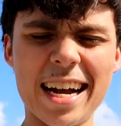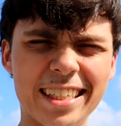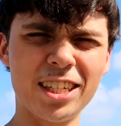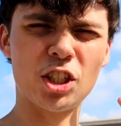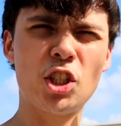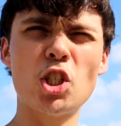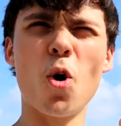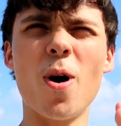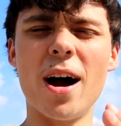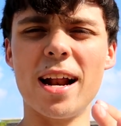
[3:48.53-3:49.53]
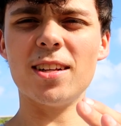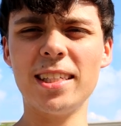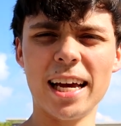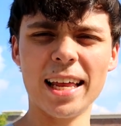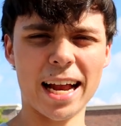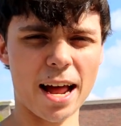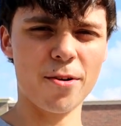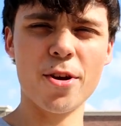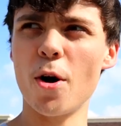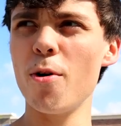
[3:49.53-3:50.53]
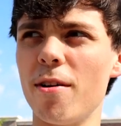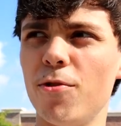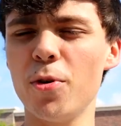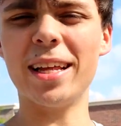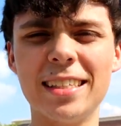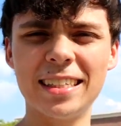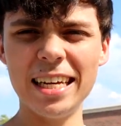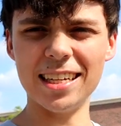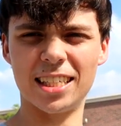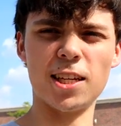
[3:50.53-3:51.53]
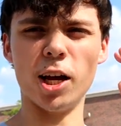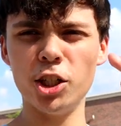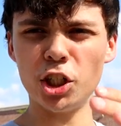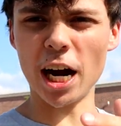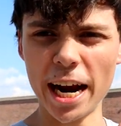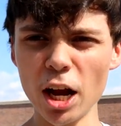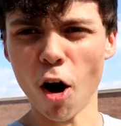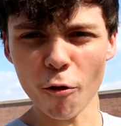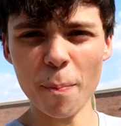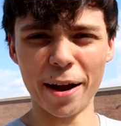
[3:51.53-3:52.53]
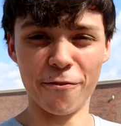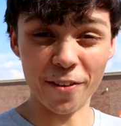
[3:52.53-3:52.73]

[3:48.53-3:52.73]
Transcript: Guys, it is so hot outside. Like, I don't know if you can see the sun shining off my